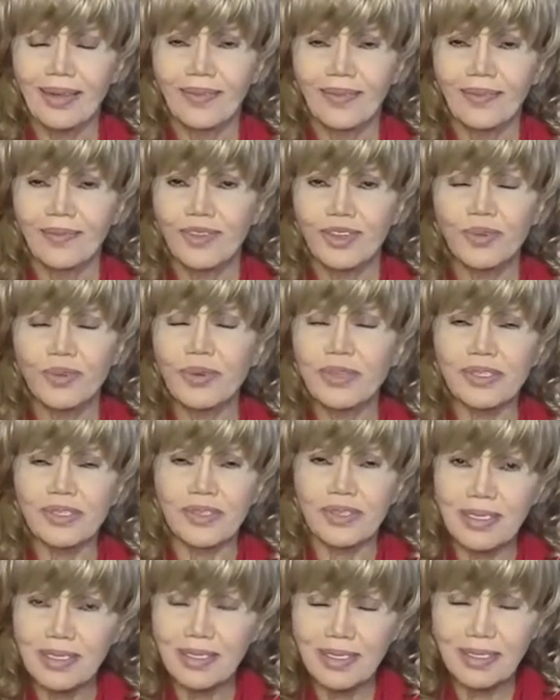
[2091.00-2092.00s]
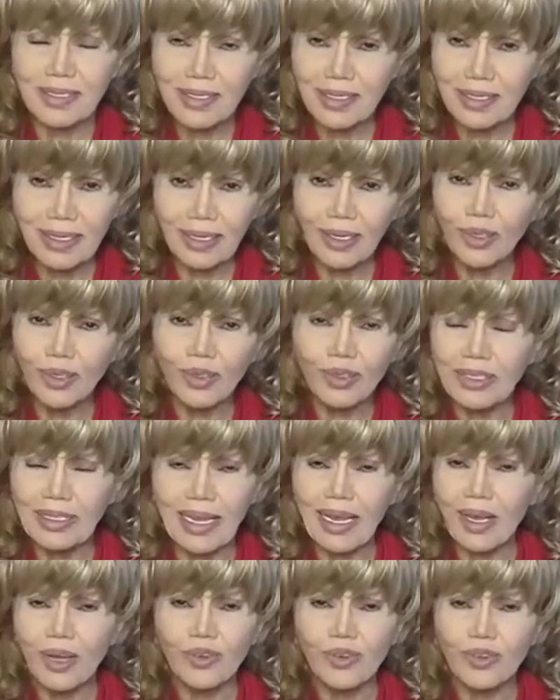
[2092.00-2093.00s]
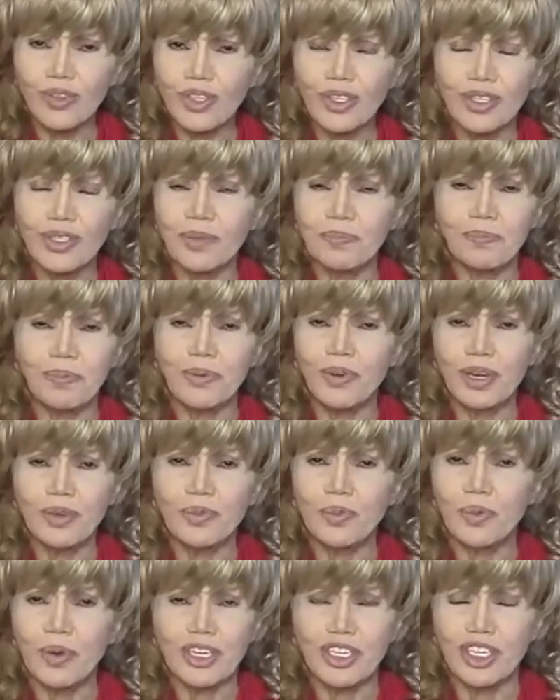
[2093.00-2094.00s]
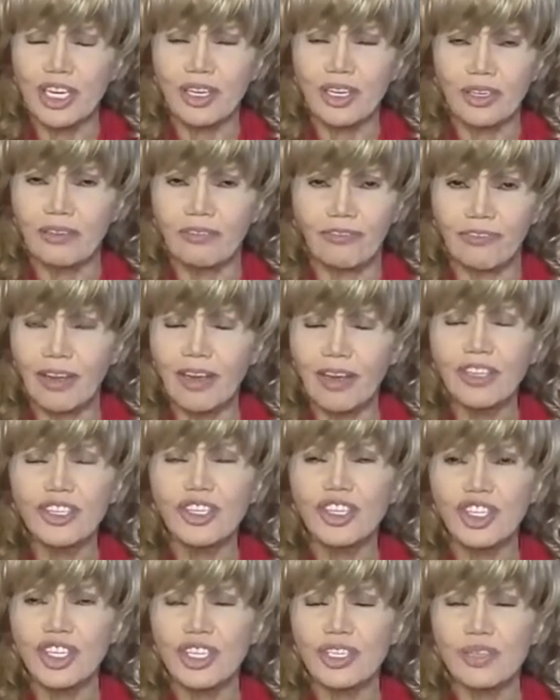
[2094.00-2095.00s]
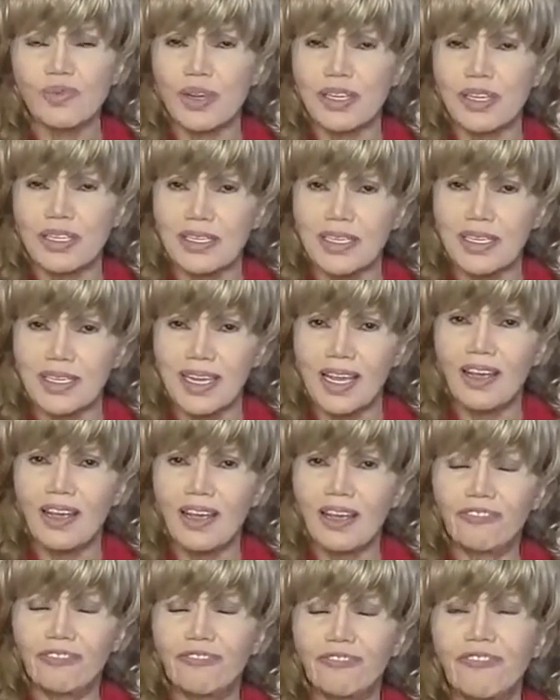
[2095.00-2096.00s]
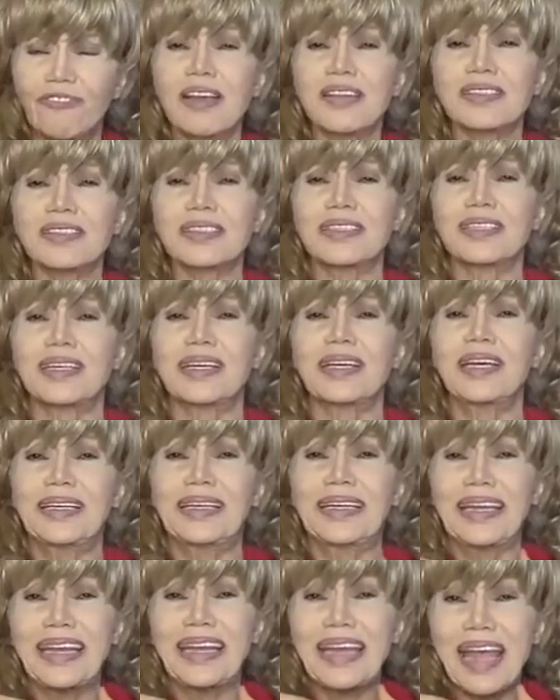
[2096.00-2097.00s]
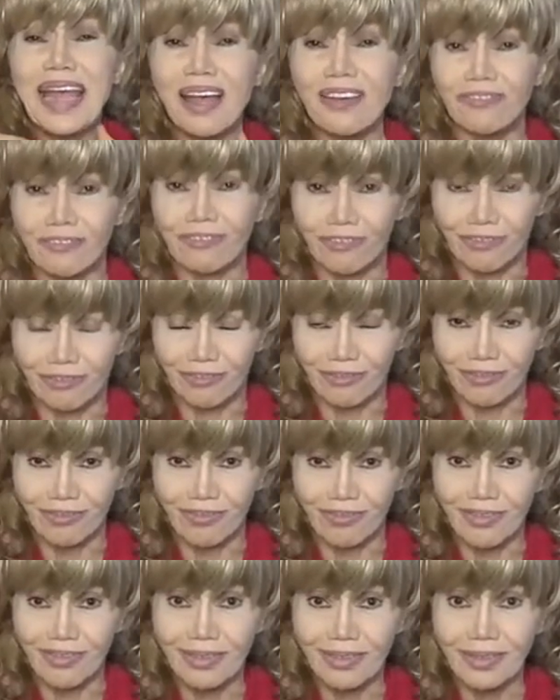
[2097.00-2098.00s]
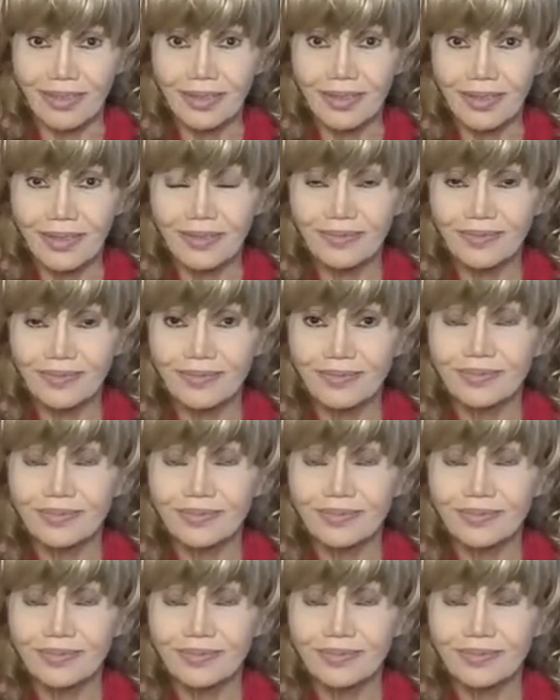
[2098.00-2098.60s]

She wasn't slowed down to the point where she couldn't function. She just wasn't fast enough. Right.